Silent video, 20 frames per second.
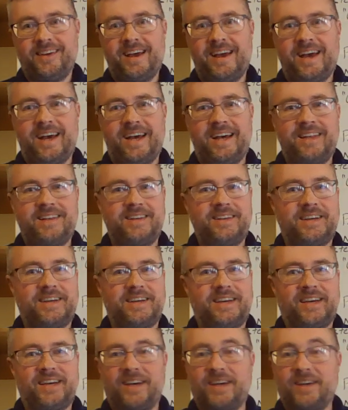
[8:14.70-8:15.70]
and
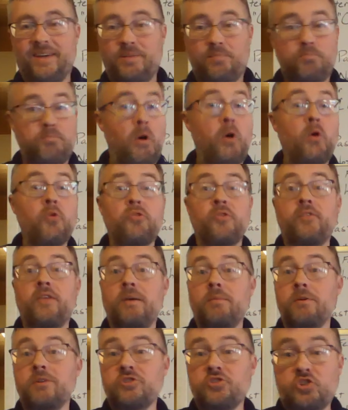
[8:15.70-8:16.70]
uh, both of
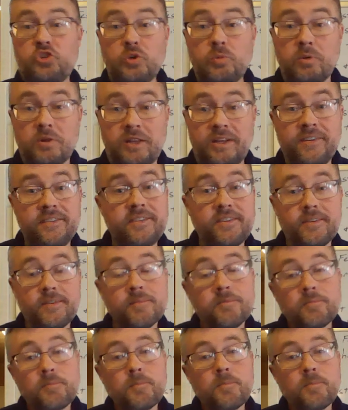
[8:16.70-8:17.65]
them are jubilant